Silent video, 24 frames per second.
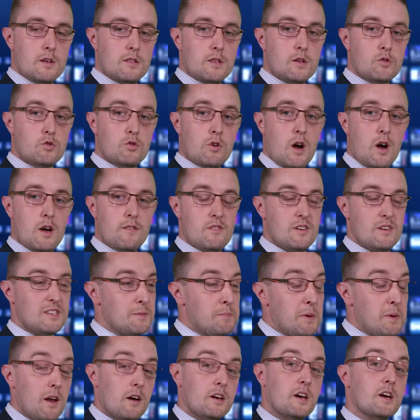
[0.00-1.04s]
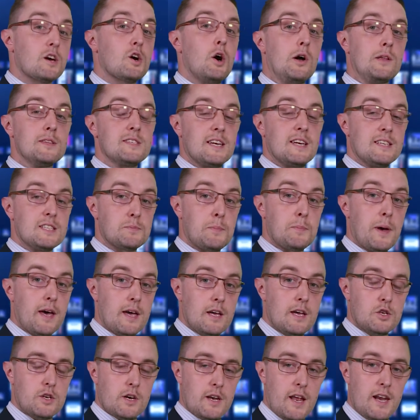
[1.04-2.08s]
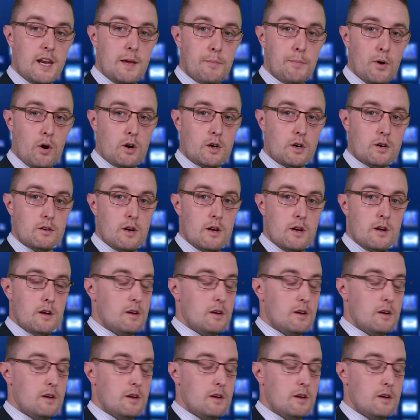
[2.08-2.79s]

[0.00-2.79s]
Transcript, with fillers: The driver is a bit like a contents page in any book.